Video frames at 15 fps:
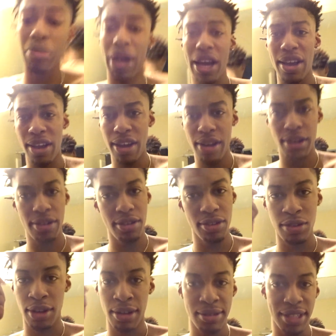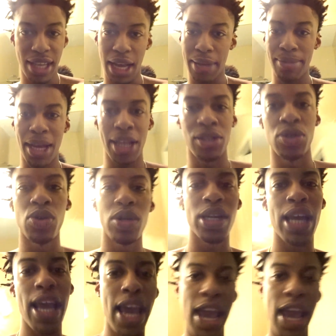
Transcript: my hair. You know what I'm saying? I'm not doing it